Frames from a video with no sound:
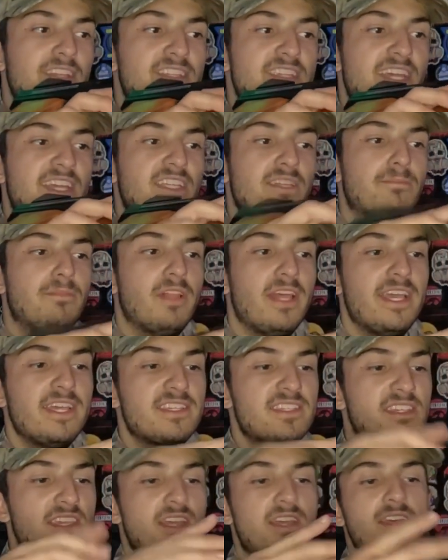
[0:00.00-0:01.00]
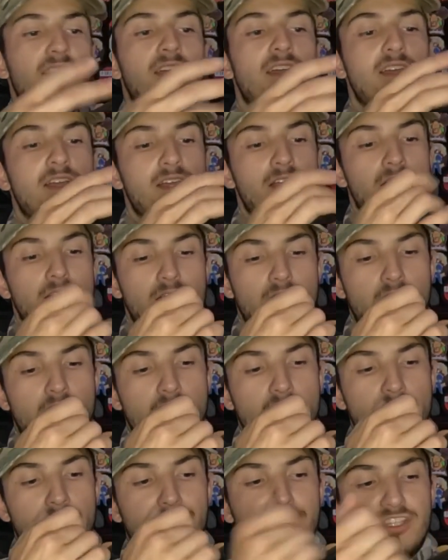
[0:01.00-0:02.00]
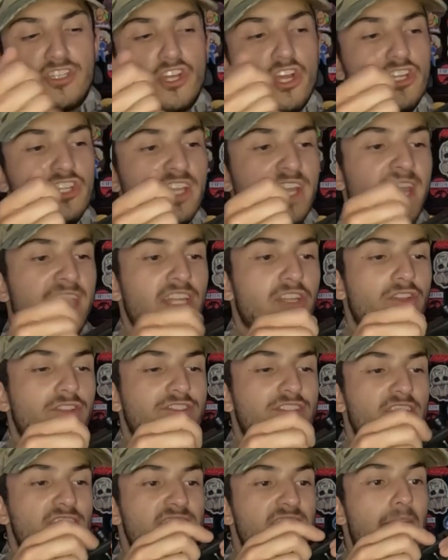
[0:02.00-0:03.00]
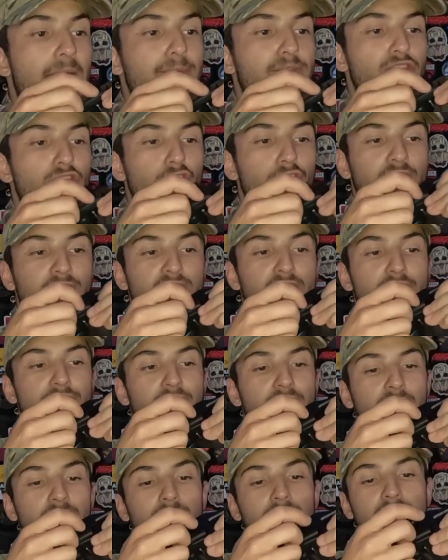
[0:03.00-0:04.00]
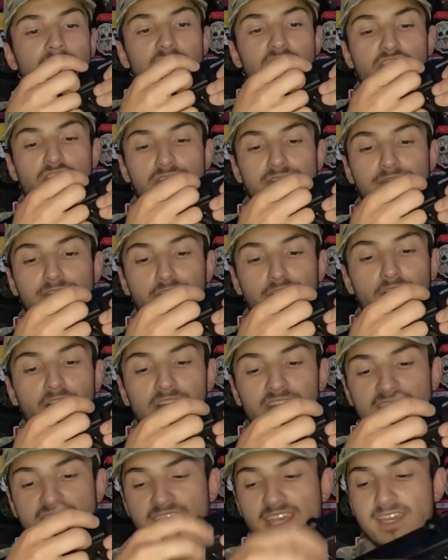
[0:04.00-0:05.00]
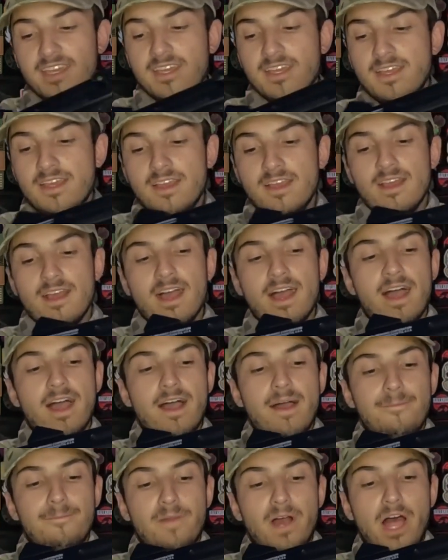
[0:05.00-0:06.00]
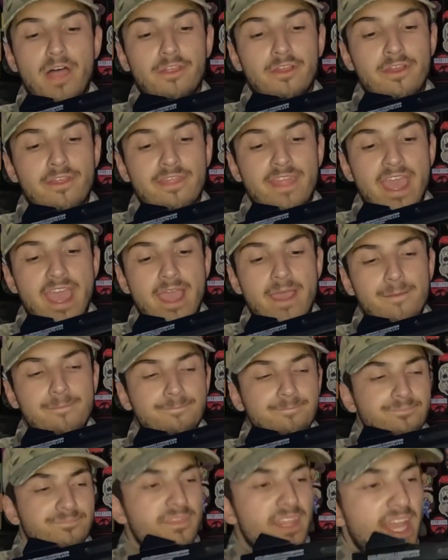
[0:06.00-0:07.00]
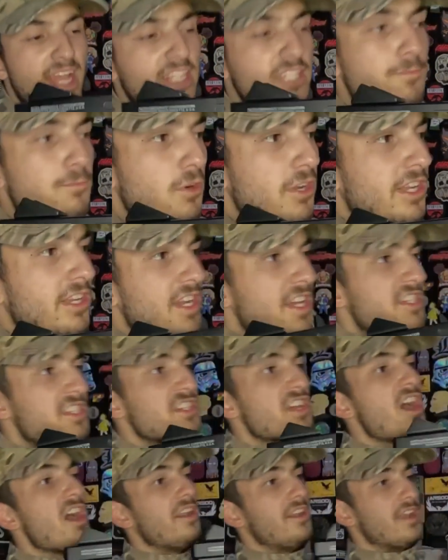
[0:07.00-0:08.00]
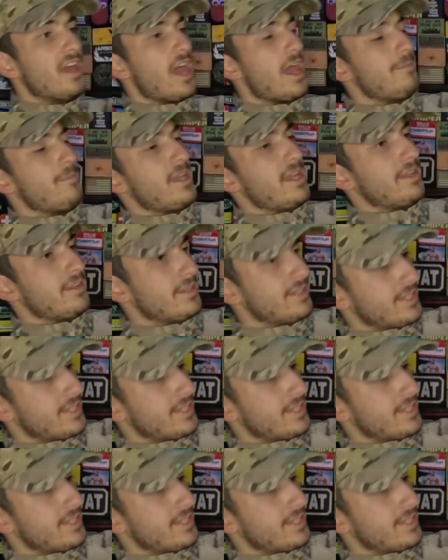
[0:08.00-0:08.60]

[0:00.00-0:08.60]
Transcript: it into place. The charging handle does absolutely nothing. It's just for looks. Other than that, it's a pretty nice gun. I mean,